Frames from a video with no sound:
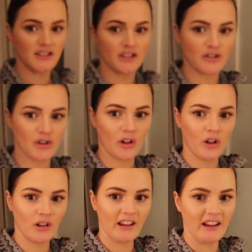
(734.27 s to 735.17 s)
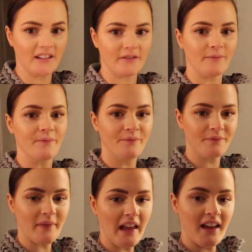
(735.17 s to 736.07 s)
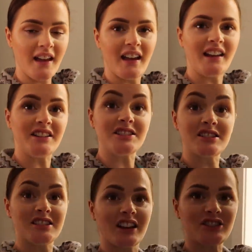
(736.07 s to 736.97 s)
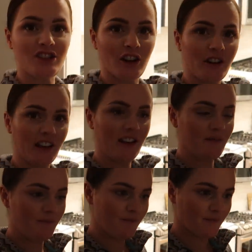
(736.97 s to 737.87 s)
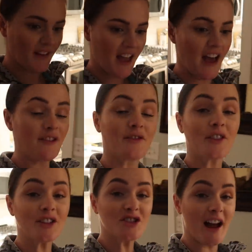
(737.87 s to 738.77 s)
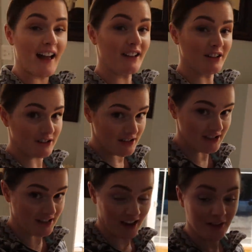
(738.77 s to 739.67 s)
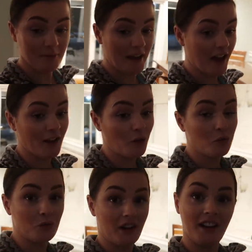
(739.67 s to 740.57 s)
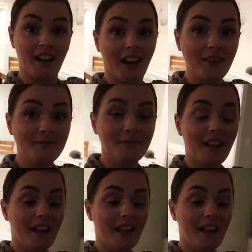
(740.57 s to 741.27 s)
Dear Joel Hoellein, it is six thirty. Every child is in bed reading.